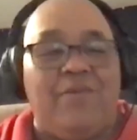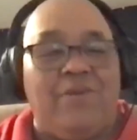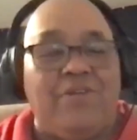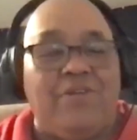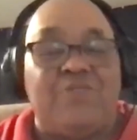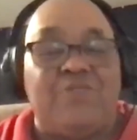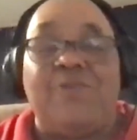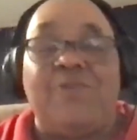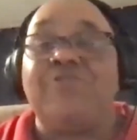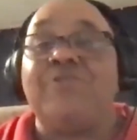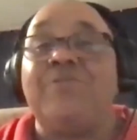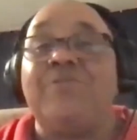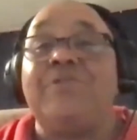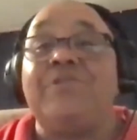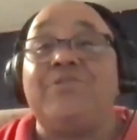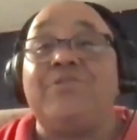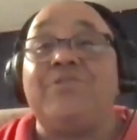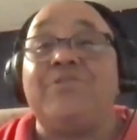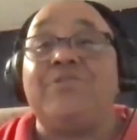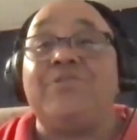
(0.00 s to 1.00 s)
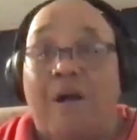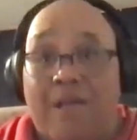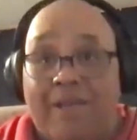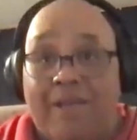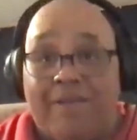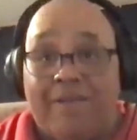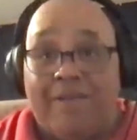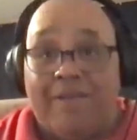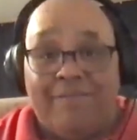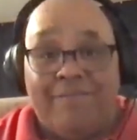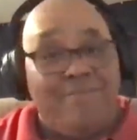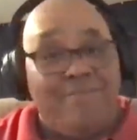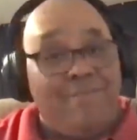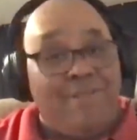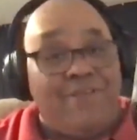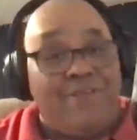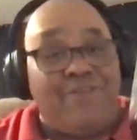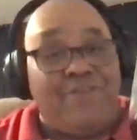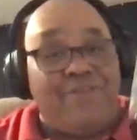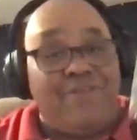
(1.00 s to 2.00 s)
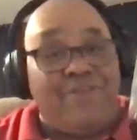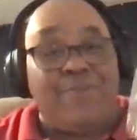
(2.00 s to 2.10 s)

I will, especially with this wine. Makes it